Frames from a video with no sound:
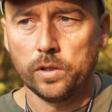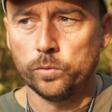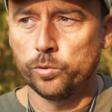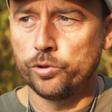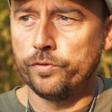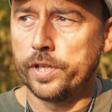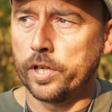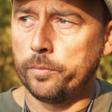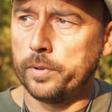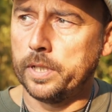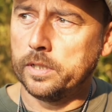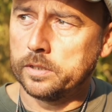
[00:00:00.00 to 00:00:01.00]

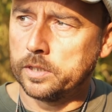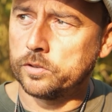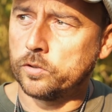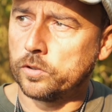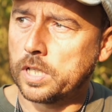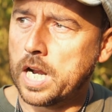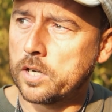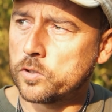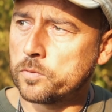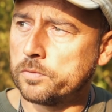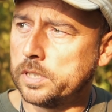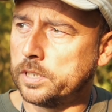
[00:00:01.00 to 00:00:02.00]
We had two
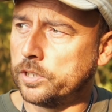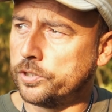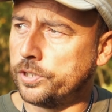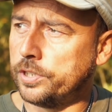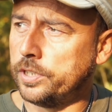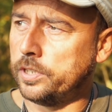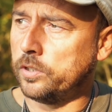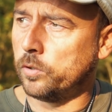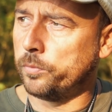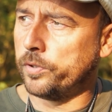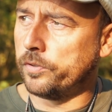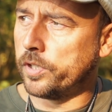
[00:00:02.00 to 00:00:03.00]
fish at the morning,
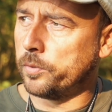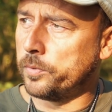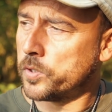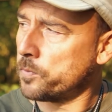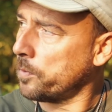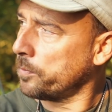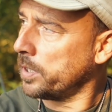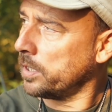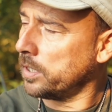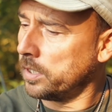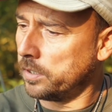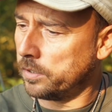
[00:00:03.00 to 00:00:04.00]
both of them
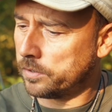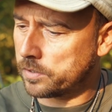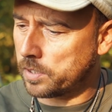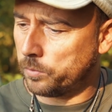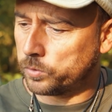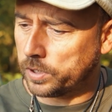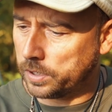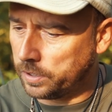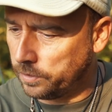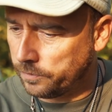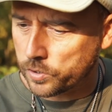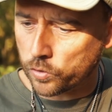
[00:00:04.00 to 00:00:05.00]
found the snag,
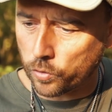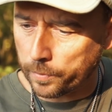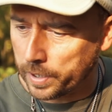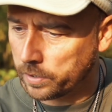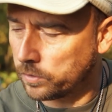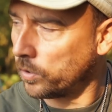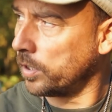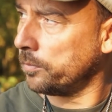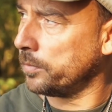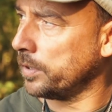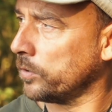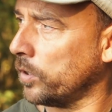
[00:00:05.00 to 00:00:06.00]
so we needed
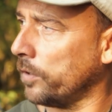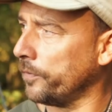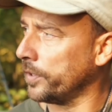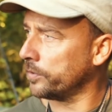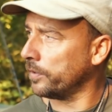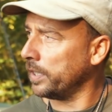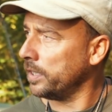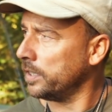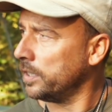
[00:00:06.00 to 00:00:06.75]
to use the archer.